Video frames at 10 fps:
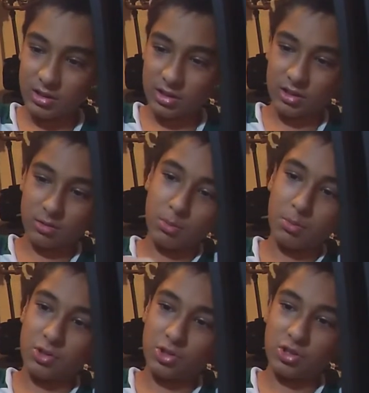And then it's going to
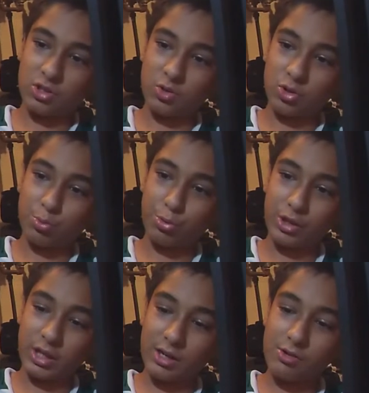be pushed in. So just
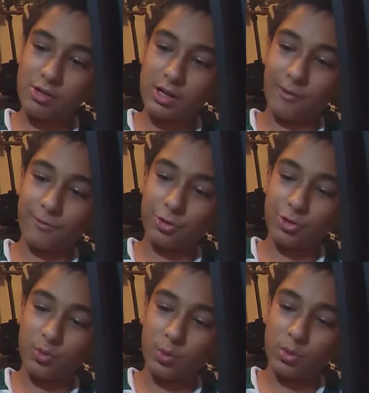pull that out after
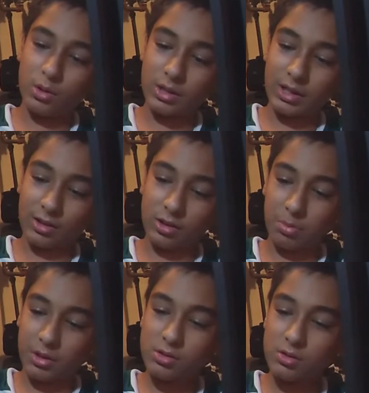you take out
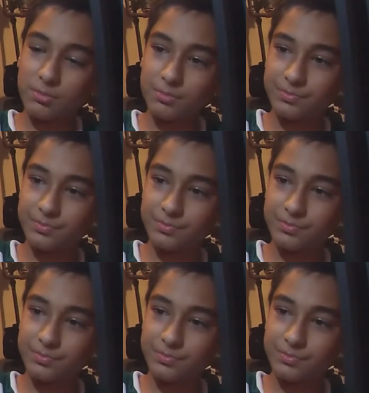the pin.